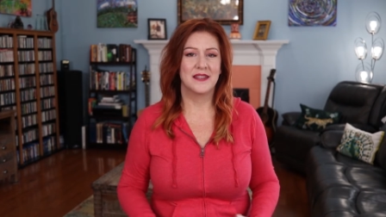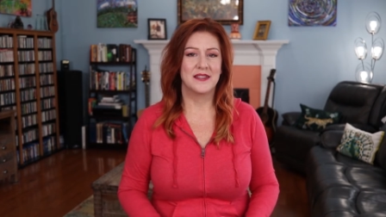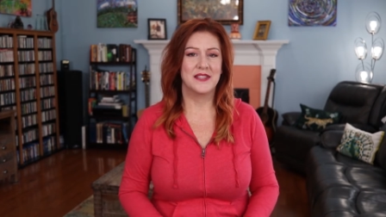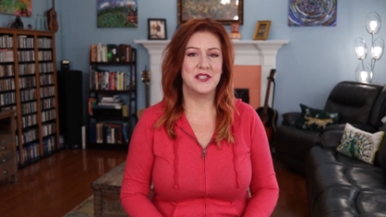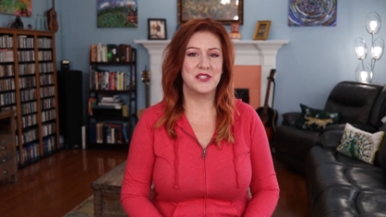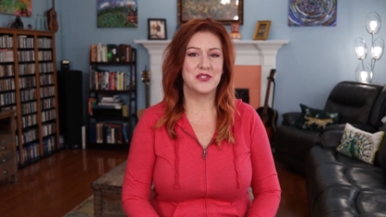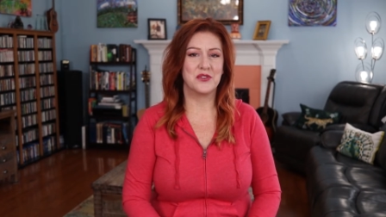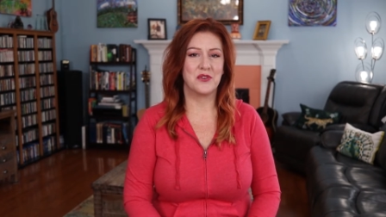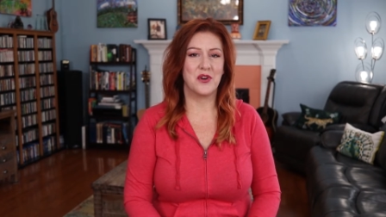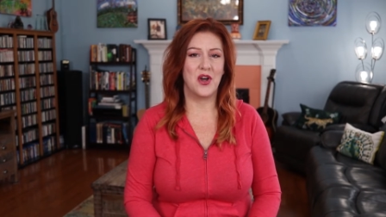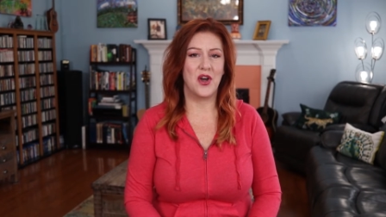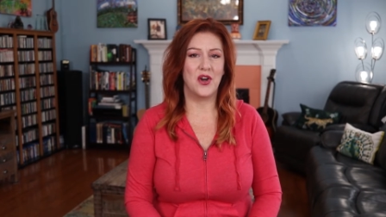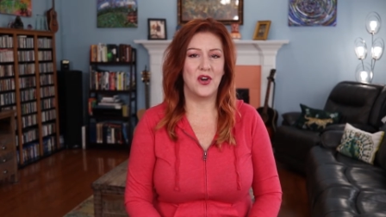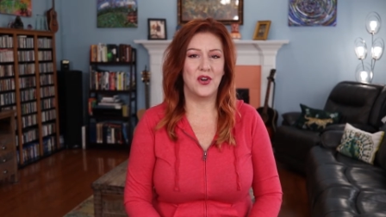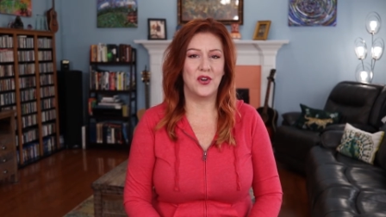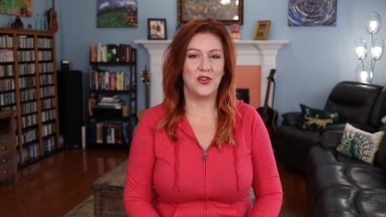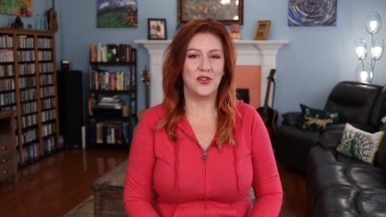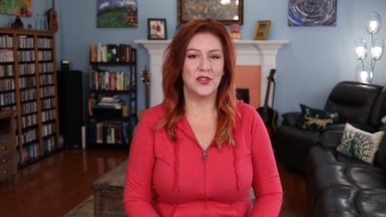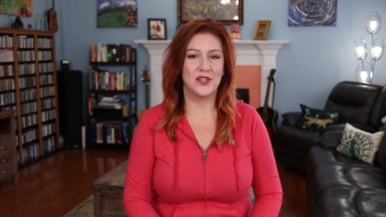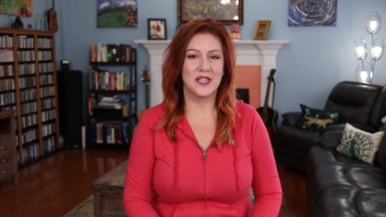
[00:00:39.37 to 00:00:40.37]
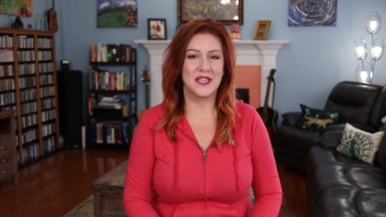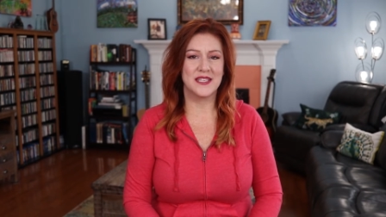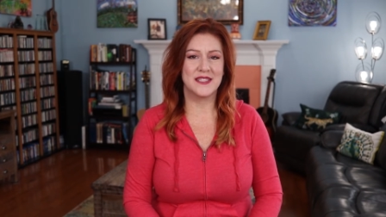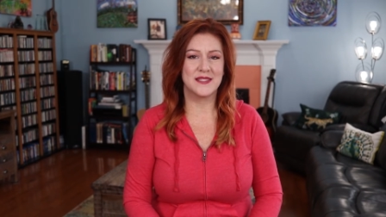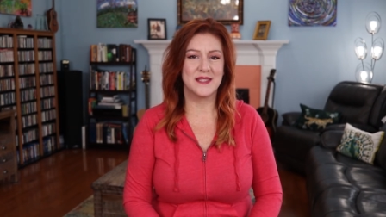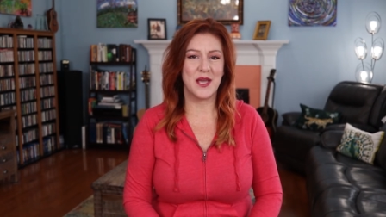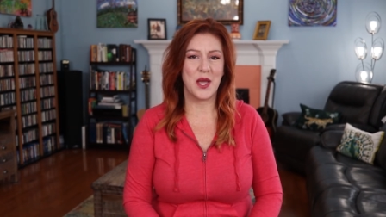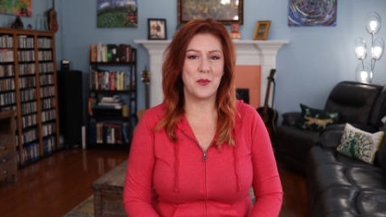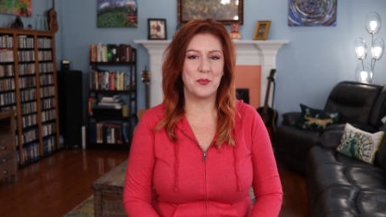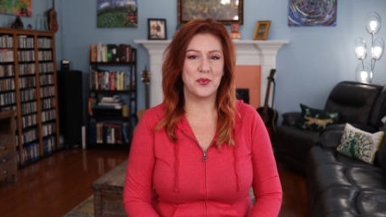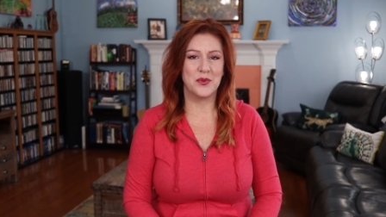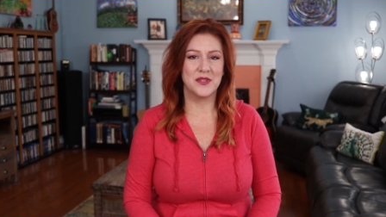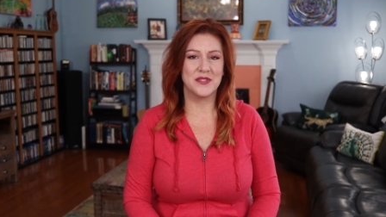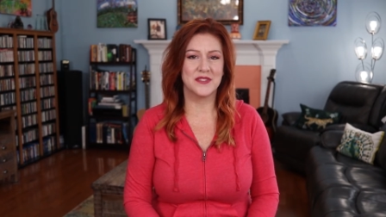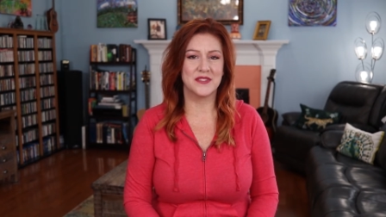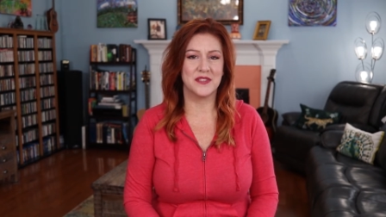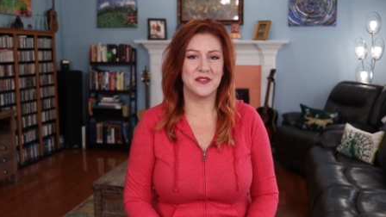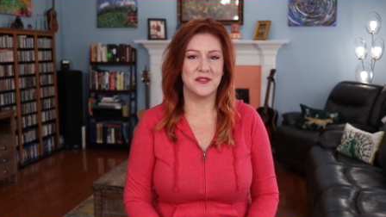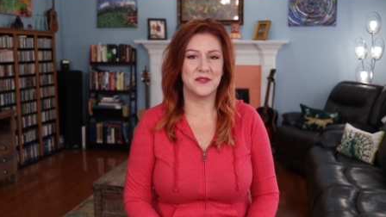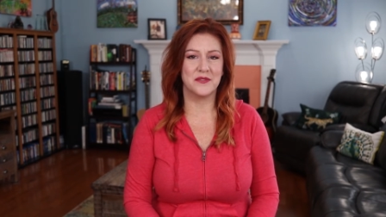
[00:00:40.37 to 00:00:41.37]
These are all
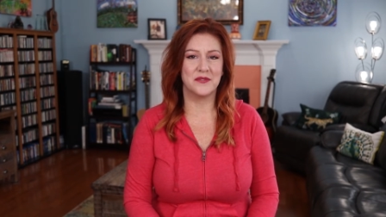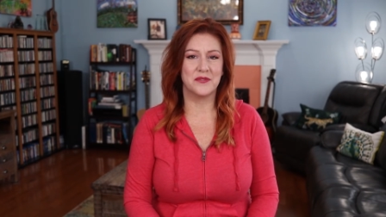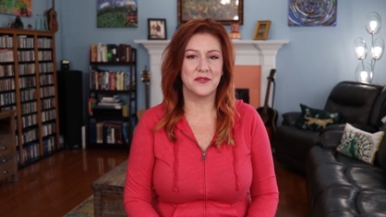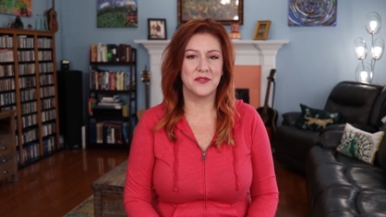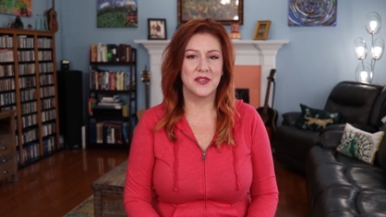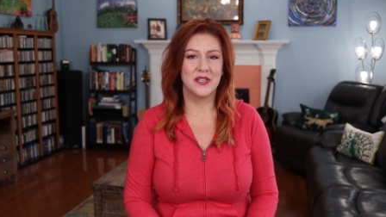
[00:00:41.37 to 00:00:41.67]
examples of